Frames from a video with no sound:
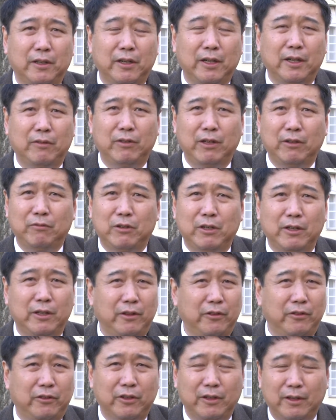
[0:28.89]
Everyone
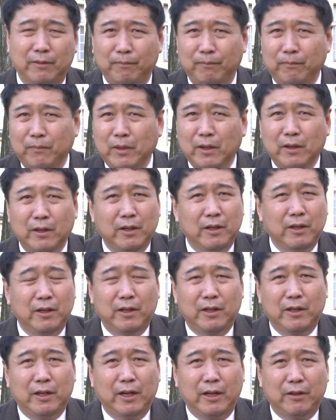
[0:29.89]

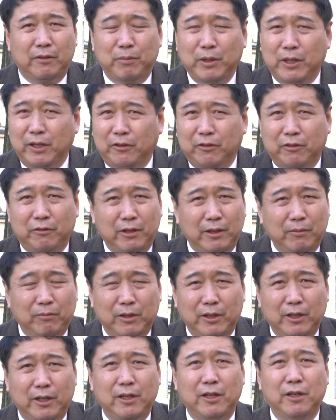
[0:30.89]
has been
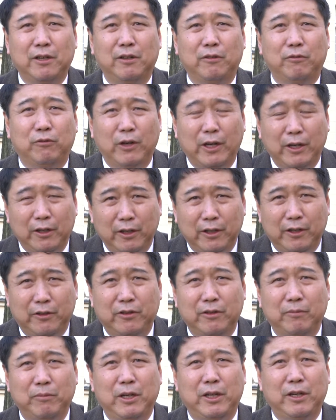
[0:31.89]
extremely friendly
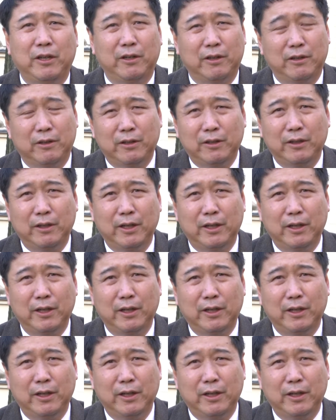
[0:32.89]
to me here,